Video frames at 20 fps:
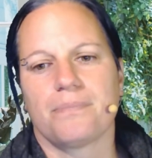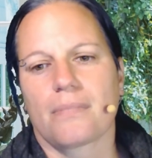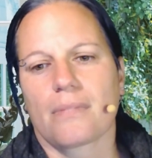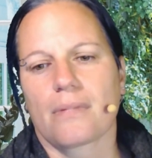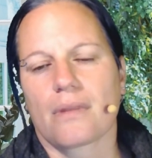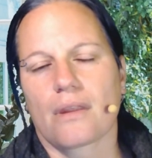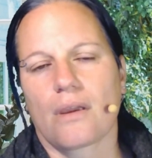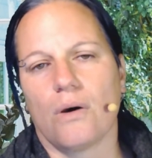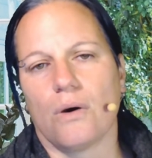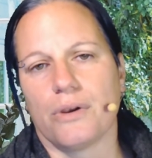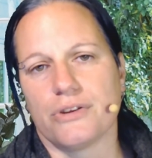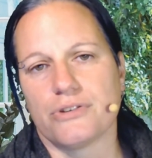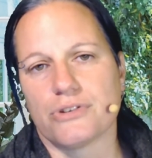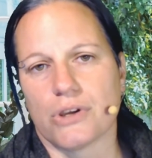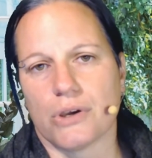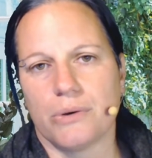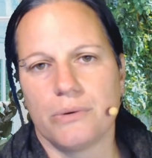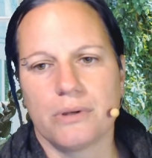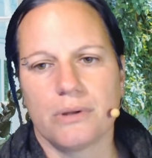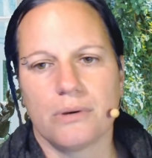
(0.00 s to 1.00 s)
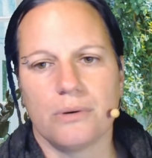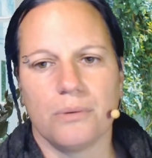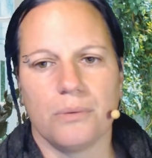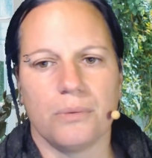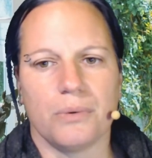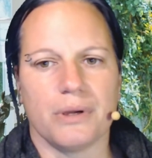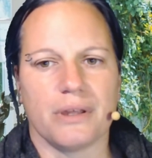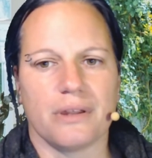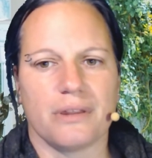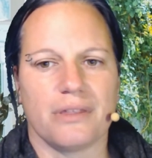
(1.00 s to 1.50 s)
on its own
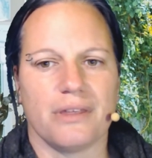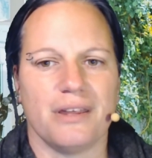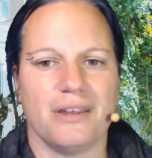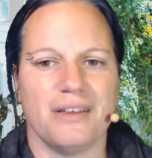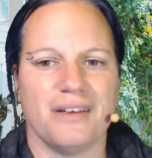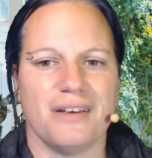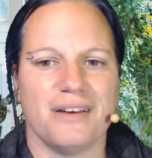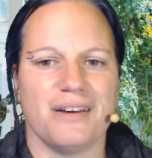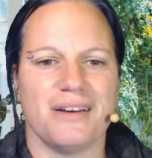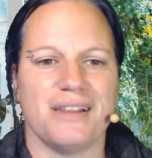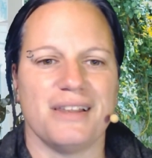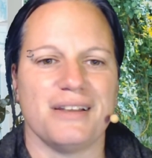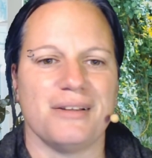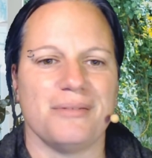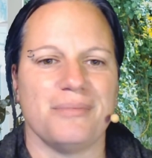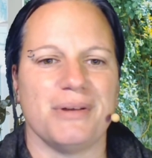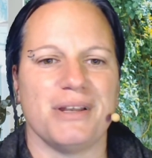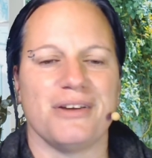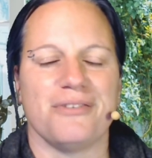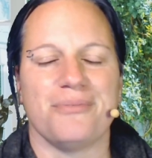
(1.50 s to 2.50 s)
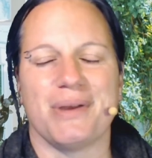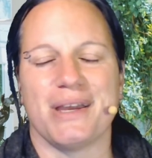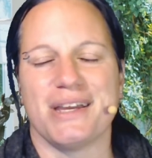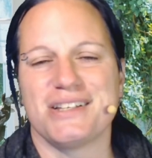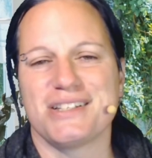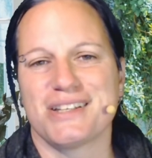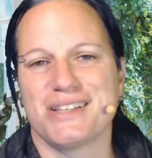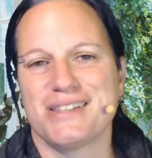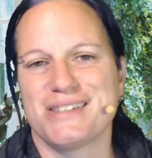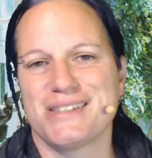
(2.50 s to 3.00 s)
with a little bit of
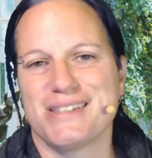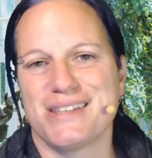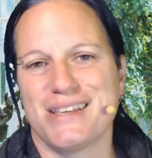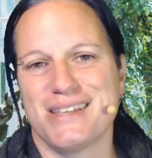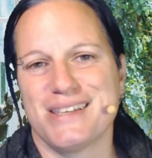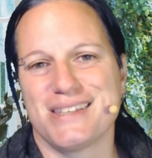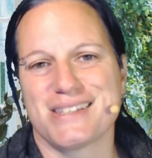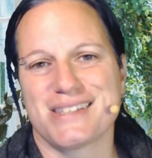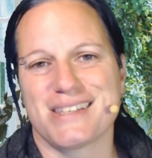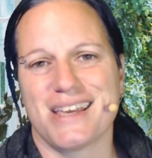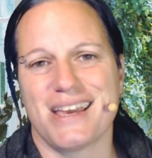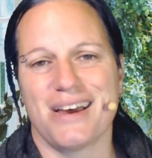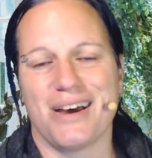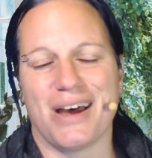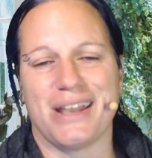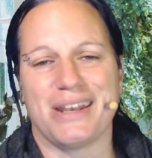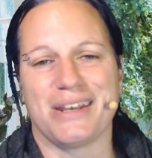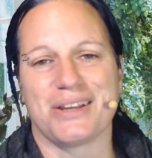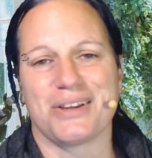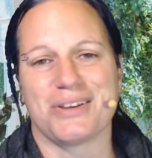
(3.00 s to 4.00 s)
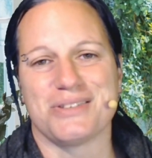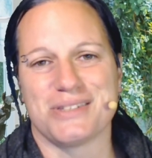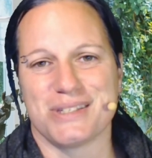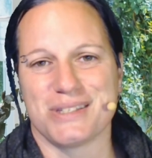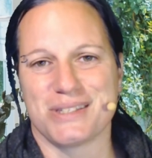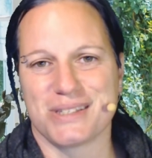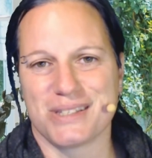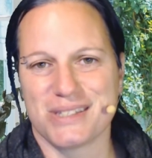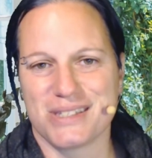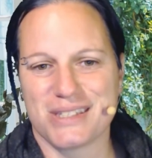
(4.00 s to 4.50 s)
patience and
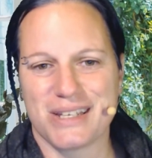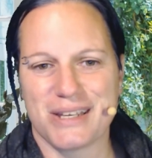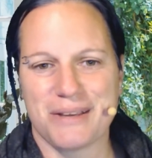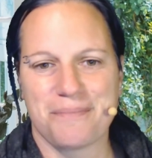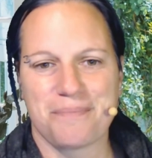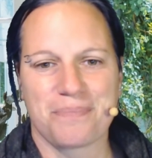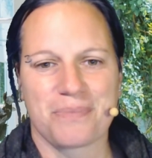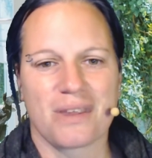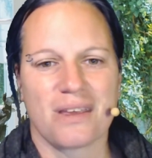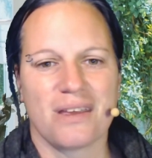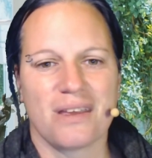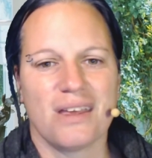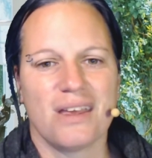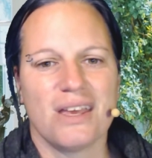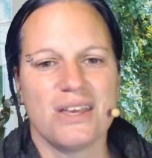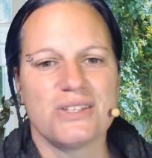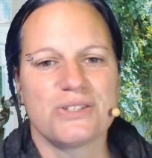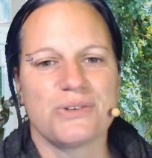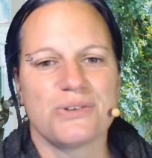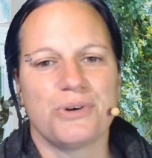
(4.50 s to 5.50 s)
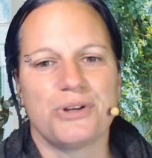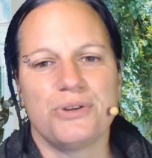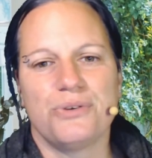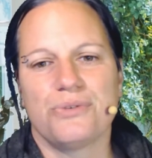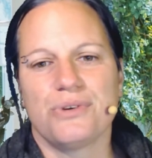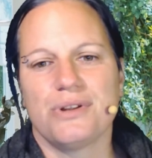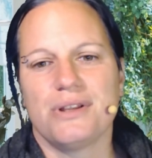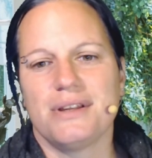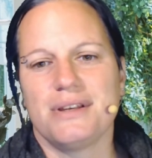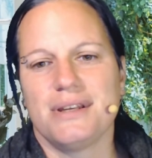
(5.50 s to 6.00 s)
consistency. So what you
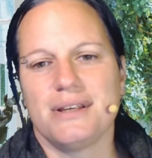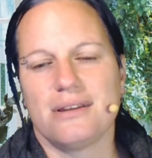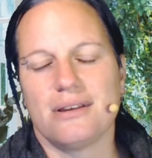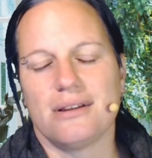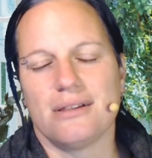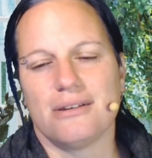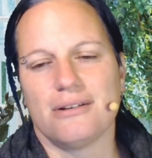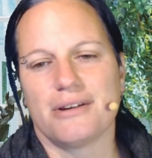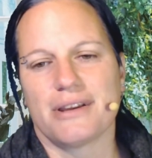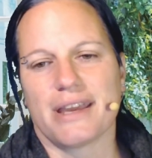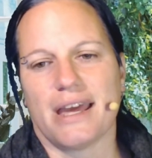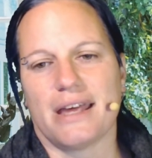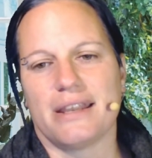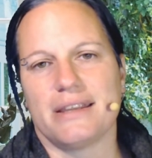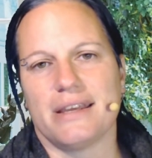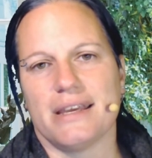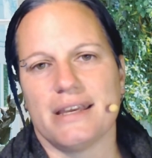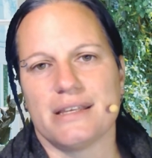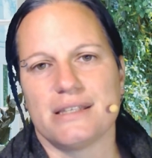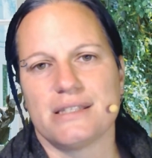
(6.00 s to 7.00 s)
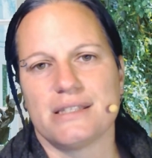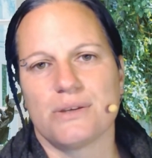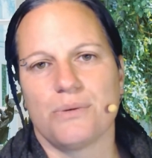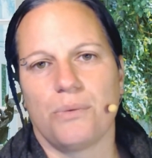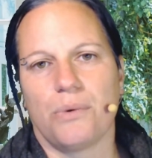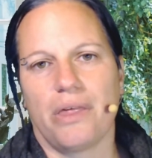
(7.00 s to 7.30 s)
really need to look at is whether